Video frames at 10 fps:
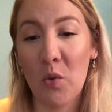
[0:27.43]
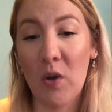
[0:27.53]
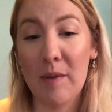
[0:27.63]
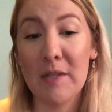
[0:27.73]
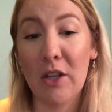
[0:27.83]

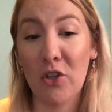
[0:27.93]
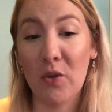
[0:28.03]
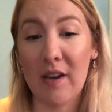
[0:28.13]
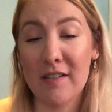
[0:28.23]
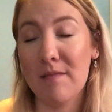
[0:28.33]
what I'm telling
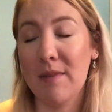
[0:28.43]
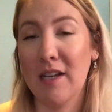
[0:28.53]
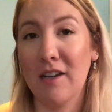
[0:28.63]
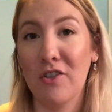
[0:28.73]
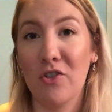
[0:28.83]
you guys and
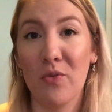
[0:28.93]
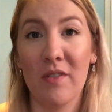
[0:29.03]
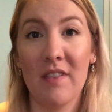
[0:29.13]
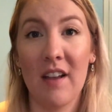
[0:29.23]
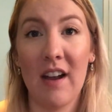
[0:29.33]
making
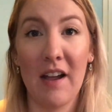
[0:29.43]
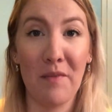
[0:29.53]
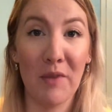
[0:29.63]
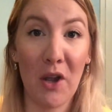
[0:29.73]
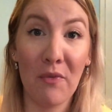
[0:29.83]
sure that
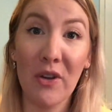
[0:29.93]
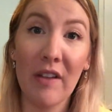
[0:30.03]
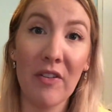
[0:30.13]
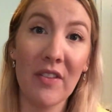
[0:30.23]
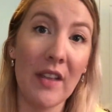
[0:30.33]
I'm
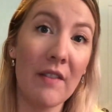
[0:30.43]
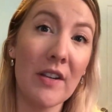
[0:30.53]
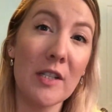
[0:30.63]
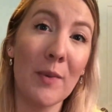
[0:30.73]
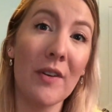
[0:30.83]
covering everything that I've
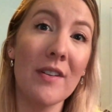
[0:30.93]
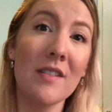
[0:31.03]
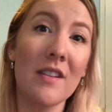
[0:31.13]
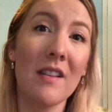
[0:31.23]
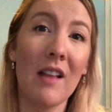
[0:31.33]

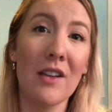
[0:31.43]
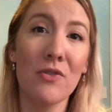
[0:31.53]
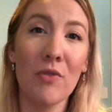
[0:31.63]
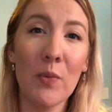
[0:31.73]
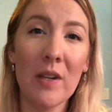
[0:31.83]
experienced in the
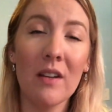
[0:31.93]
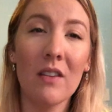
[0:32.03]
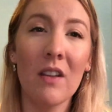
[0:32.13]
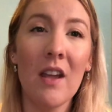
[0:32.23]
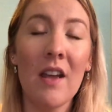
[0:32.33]
last 3
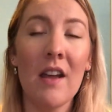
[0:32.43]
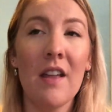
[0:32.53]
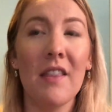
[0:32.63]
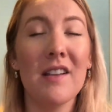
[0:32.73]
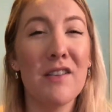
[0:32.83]
weeks.
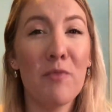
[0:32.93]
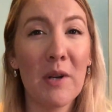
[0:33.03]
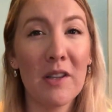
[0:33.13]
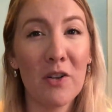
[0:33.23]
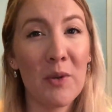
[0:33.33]
Things have been
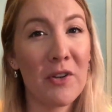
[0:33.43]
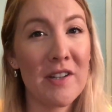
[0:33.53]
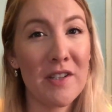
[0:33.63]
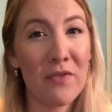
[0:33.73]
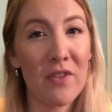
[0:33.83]
a little bit
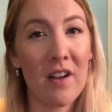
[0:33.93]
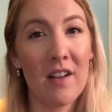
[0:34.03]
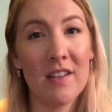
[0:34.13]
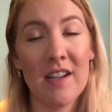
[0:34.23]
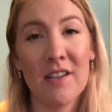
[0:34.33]
crazy for the
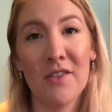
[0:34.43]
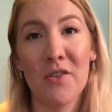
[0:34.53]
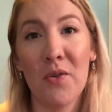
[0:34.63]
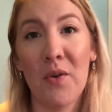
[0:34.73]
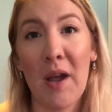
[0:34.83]
holidays,
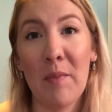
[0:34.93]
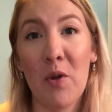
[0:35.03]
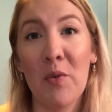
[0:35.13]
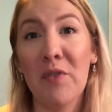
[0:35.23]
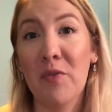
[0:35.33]
so I'm
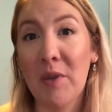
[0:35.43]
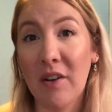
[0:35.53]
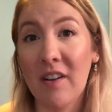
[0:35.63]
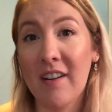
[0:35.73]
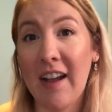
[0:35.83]
hoping from
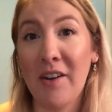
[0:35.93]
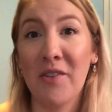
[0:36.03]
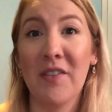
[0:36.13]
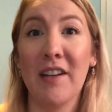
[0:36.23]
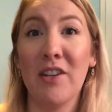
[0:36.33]
here on
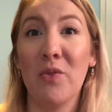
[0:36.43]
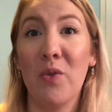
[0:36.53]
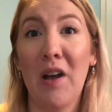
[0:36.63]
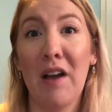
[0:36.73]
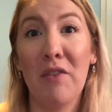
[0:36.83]
out that you
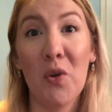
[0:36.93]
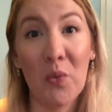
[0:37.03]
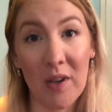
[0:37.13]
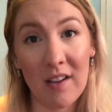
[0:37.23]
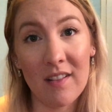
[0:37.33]
will have a
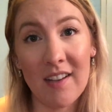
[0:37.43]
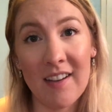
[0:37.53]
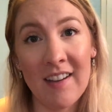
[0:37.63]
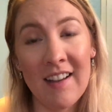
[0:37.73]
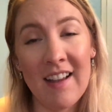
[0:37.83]

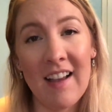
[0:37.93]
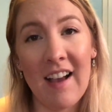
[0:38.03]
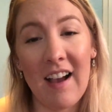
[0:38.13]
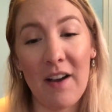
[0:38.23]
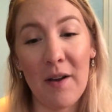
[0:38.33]
weekly
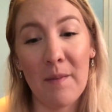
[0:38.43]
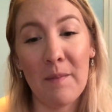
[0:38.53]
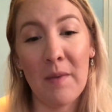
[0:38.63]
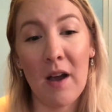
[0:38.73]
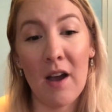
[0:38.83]

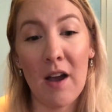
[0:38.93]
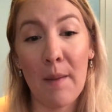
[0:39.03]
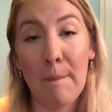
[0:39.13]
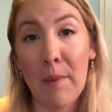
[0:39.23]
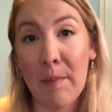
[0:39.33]

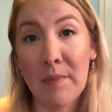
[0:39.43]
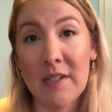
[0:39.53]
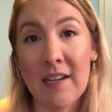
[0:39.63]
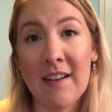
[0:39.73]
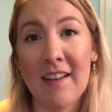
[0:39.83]
bump
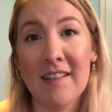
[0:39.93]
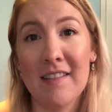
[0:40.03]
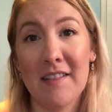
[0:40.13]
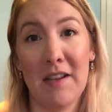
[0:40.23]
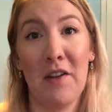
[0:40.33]
date
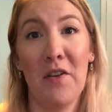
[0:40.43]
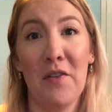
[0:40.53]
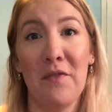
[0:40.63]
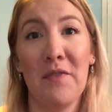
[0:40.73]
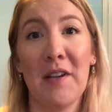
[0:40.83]
instead
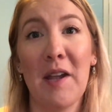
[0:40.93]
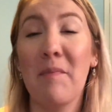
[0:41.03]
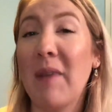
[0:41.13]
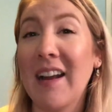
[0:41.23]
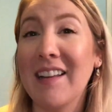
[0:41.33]
of
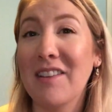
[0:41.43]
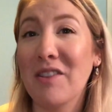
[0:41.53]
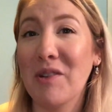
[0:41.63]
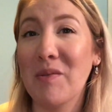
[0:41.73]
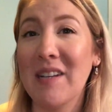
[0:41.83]
combining the
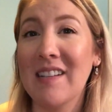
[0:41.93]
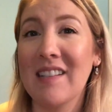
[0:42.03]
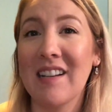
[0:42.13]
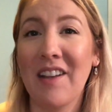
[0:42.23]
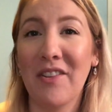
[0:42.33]
3 weeks
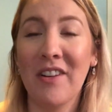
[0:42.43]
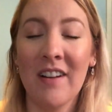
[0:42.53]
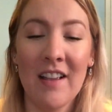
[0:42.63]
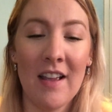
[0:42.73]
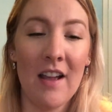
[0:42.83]
together.